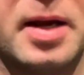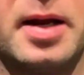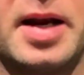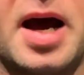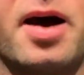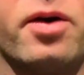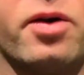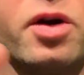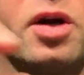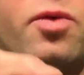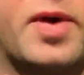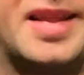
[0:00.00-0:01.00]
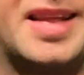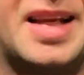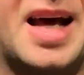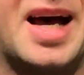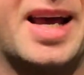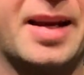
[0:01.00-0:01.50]
now you're gonna wet the
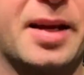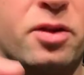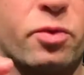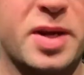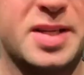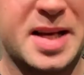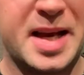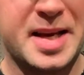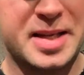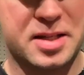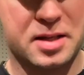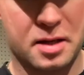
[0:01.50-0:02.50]
line. And the reason is,